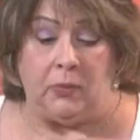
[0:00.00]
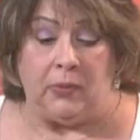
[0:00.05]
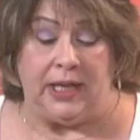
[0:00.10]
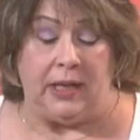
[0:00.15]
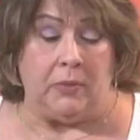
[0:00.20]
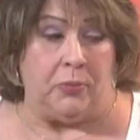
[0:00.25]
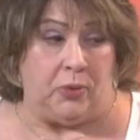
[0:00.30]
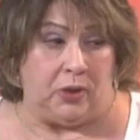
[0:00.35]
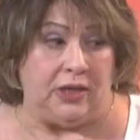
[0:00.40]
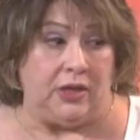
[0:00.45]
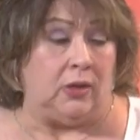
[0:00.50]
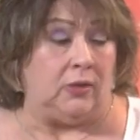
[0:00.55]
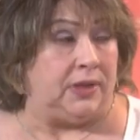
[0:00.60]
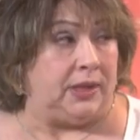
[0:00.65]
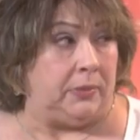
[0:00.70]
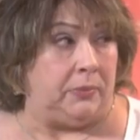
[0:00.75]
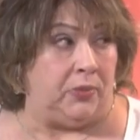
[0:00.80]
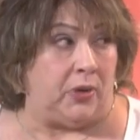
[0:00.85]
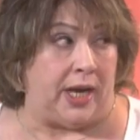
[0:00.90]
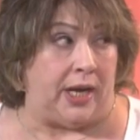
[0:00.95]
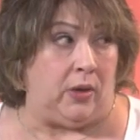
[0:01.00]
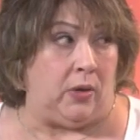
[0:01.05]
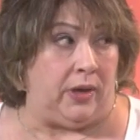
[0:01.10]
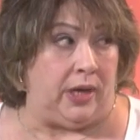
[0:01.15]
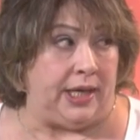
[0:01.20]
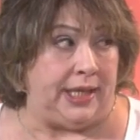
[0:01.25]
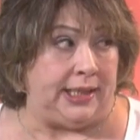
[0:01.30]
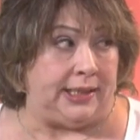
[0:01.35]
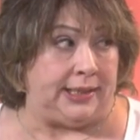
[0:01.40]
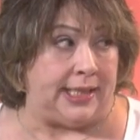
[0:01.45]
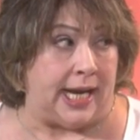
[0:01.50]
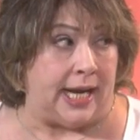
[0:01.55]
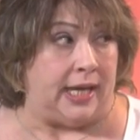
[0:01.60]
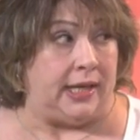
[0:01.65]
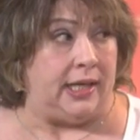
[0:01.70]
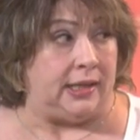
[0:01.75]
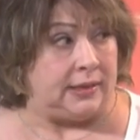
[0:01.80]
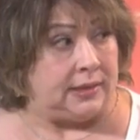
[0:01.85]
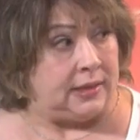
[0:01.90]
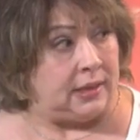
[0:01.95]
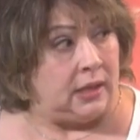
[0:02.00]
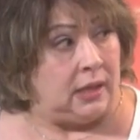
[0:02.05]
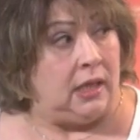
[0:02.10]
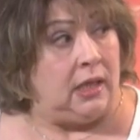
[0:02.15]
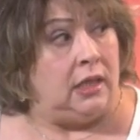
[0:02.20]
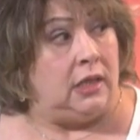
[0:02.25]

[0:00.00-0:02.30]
we can put those in priority status